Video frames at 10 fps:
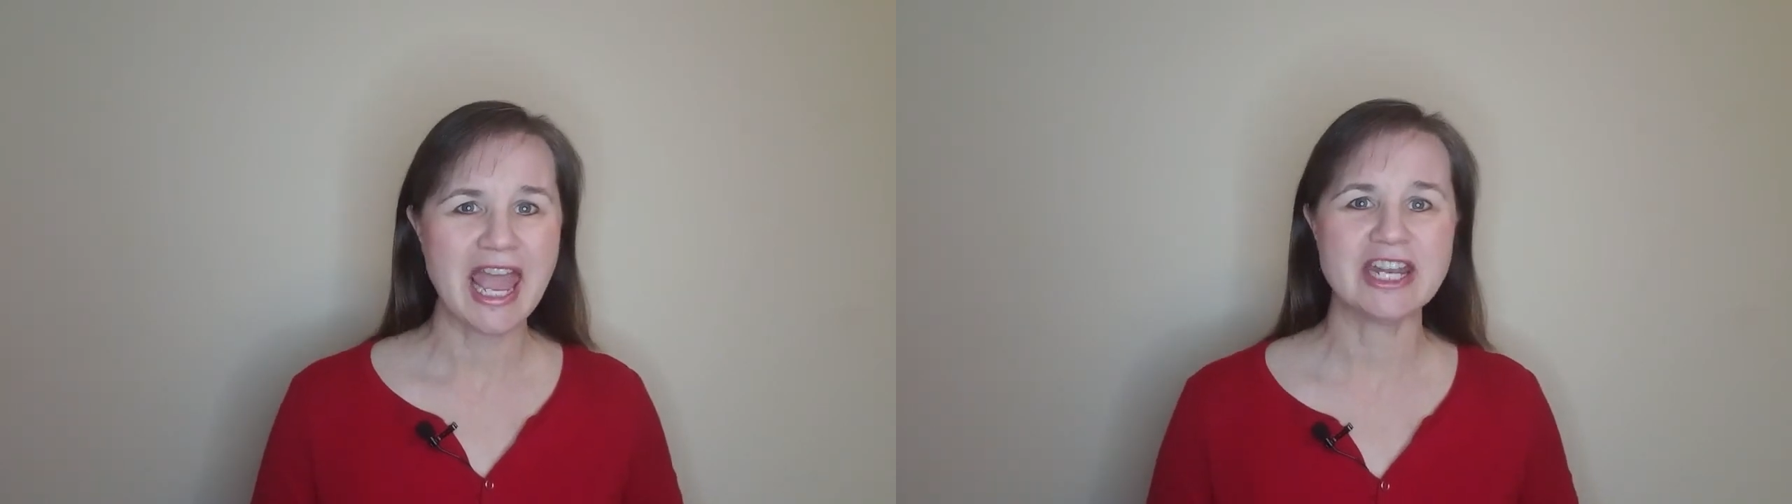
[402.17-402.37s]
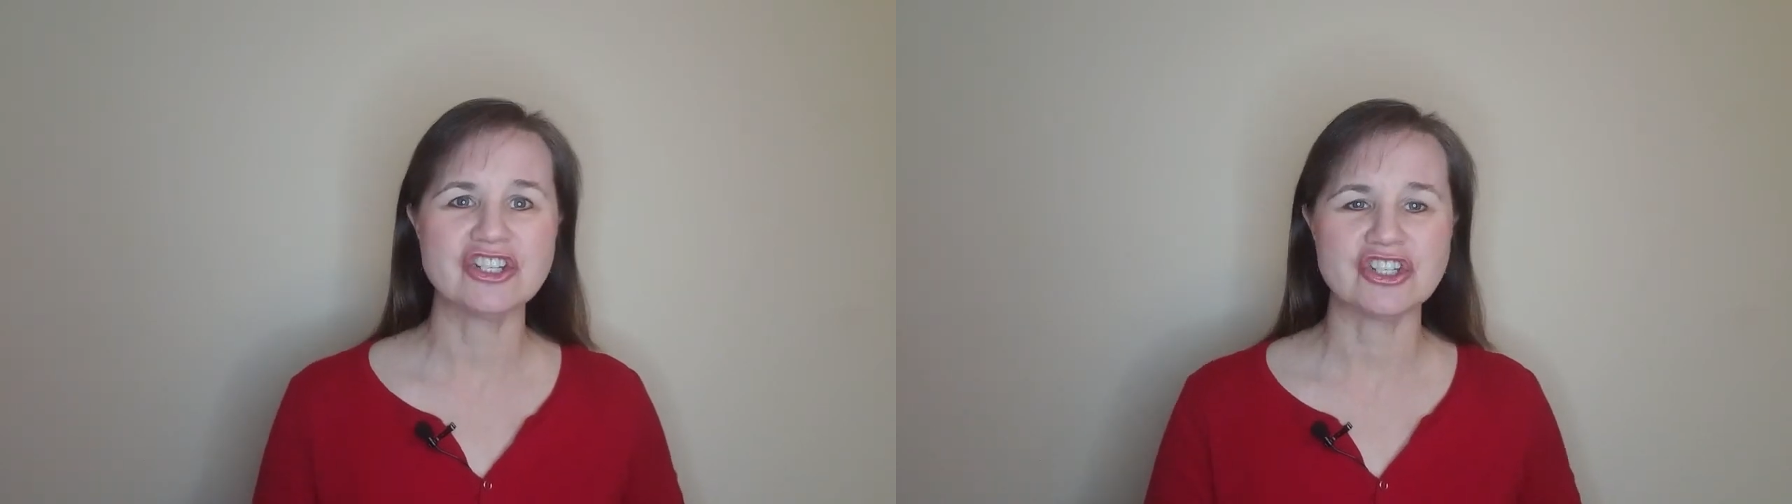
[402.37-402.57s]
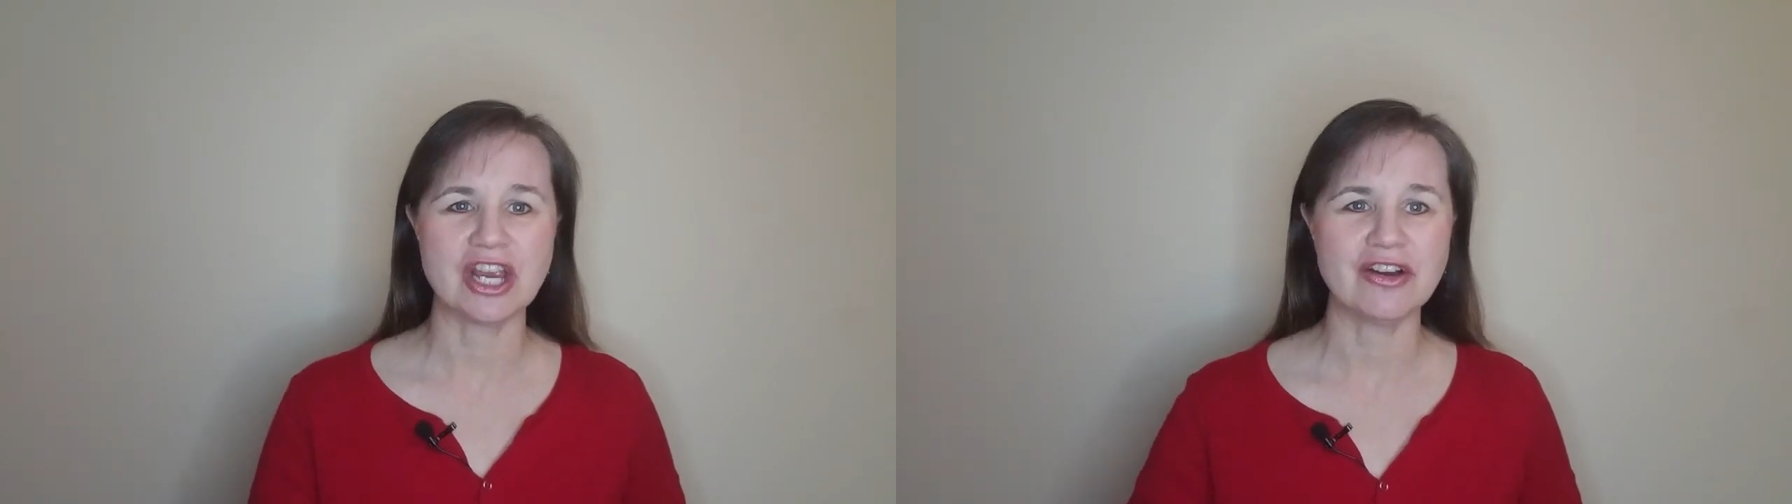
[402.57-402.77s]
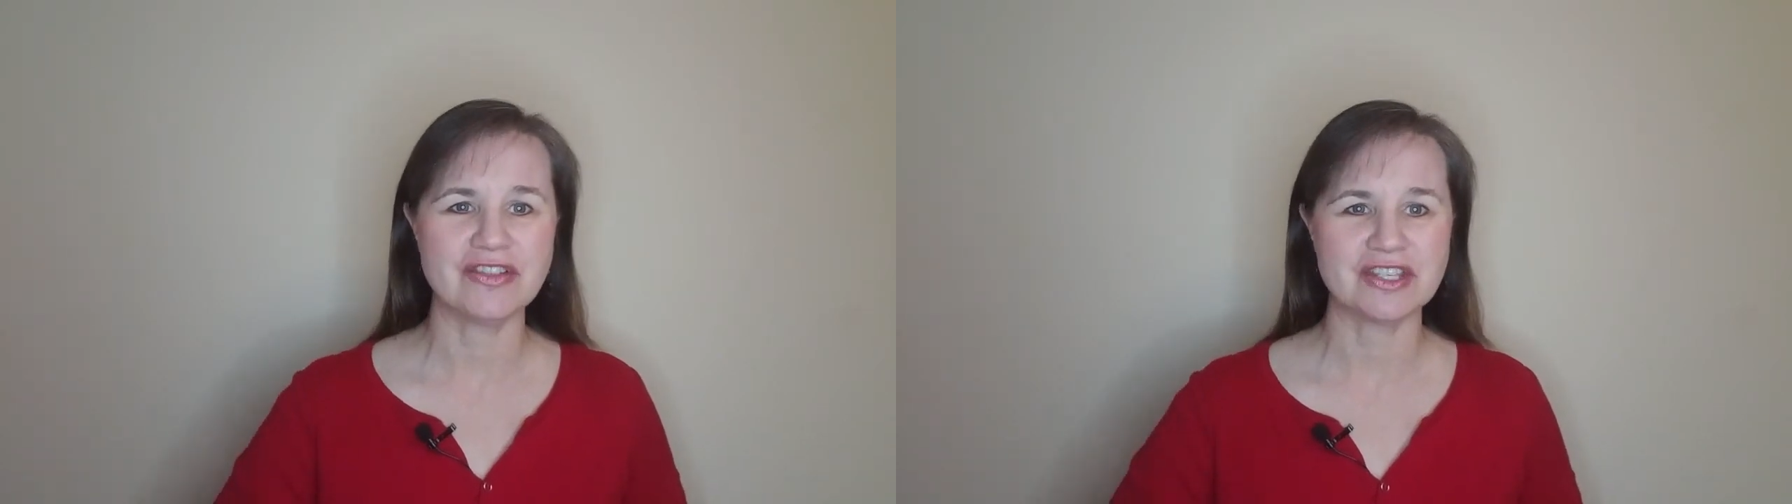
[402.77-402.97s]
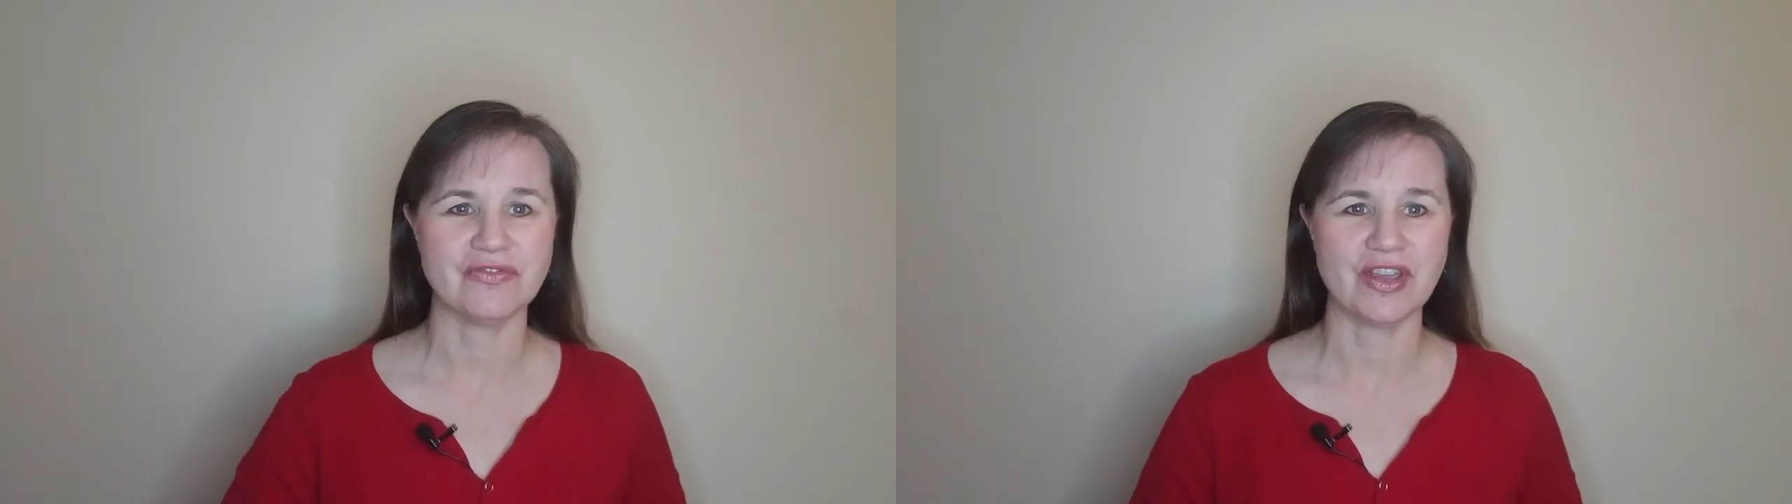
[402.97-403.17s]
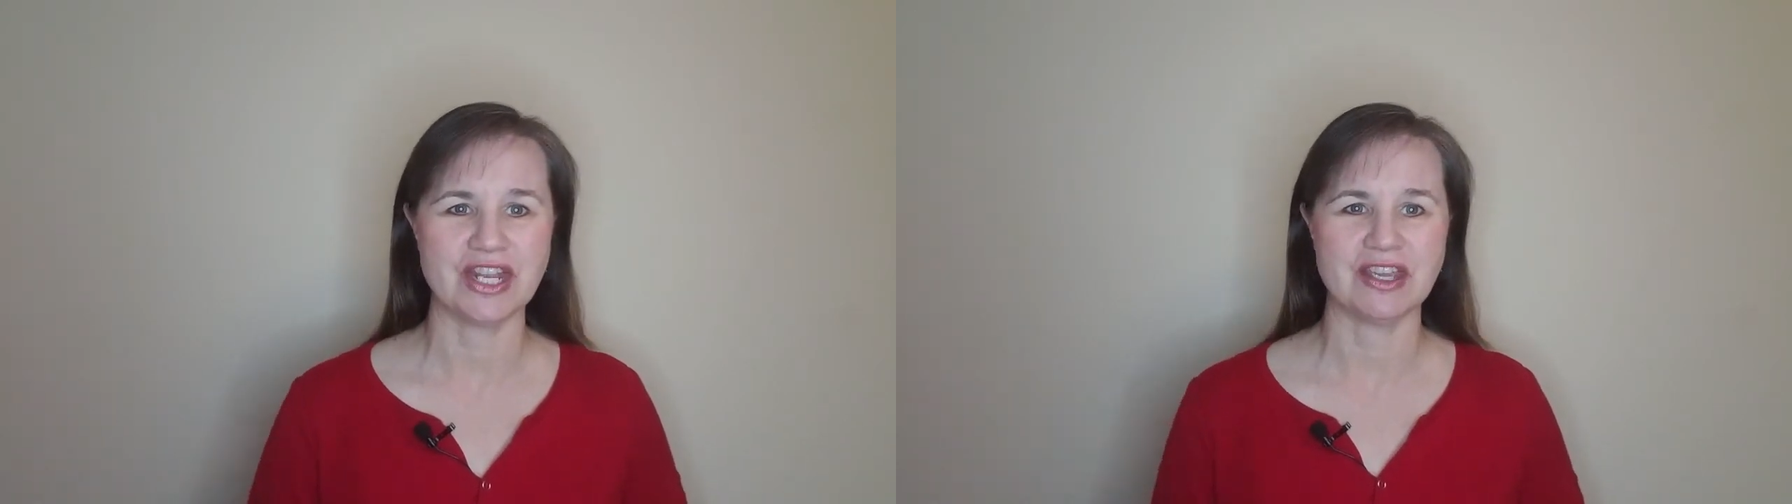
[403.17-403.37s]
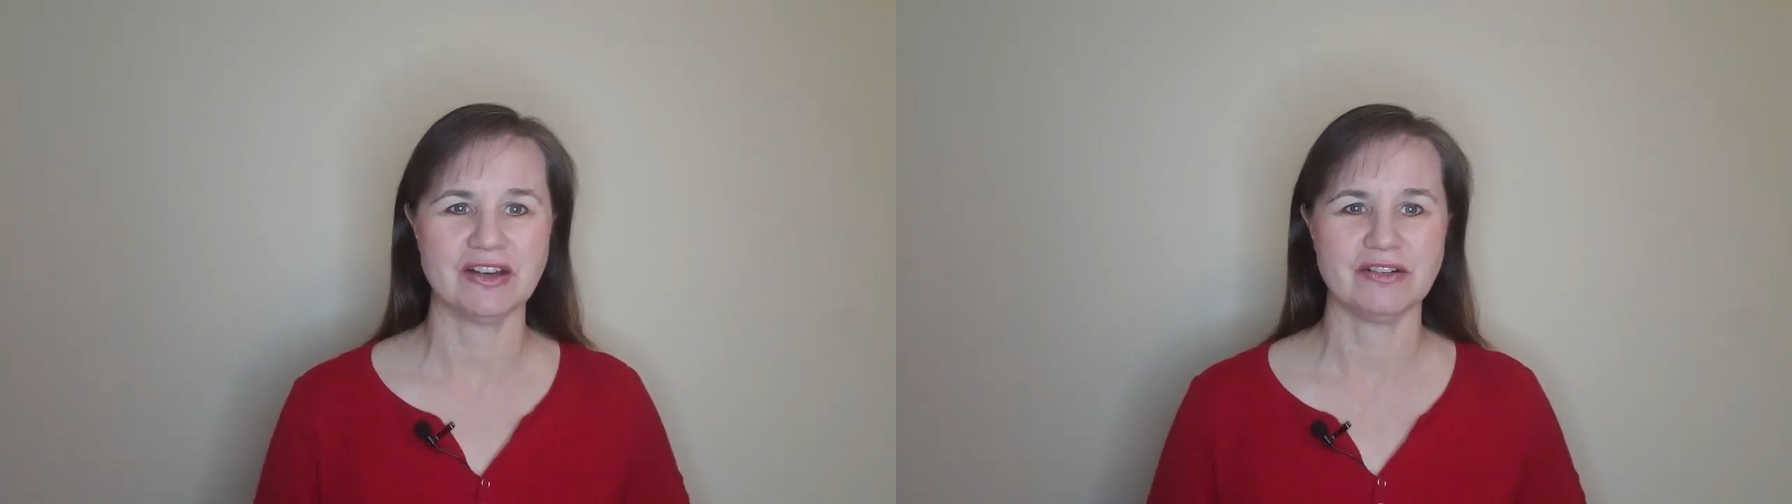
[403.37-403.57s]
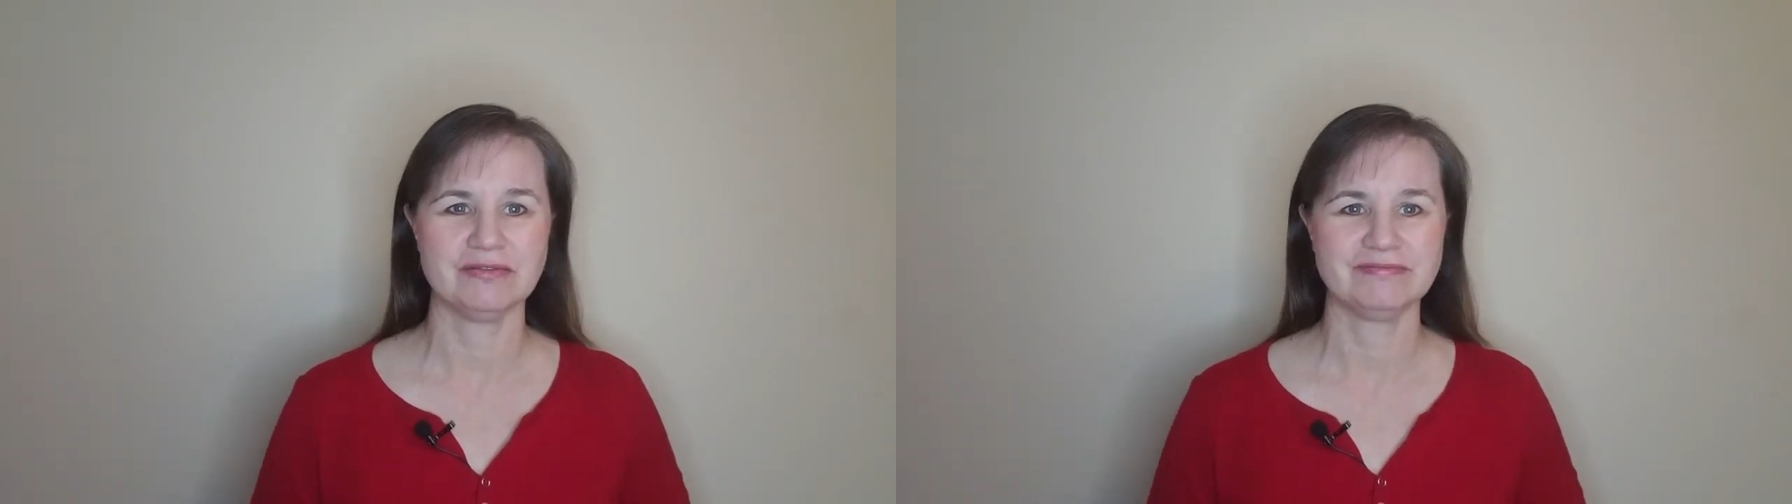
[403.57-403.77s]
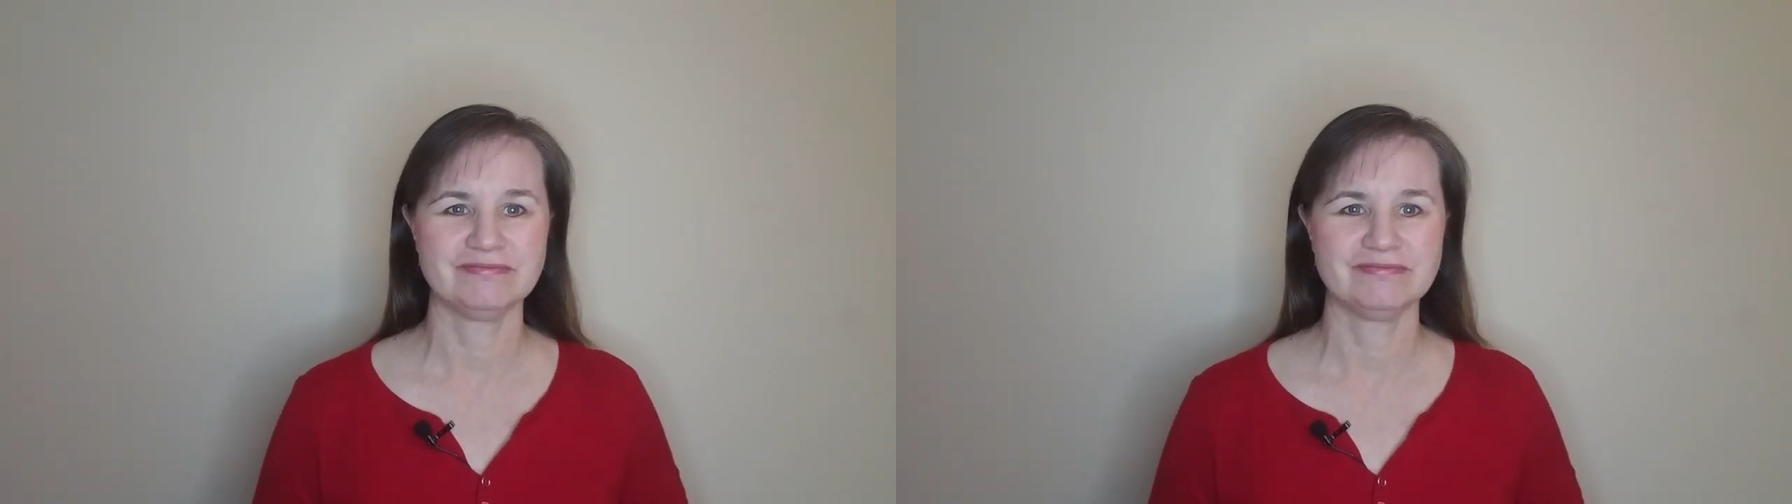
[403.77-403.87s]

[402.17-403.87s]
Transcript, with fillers: and share this video.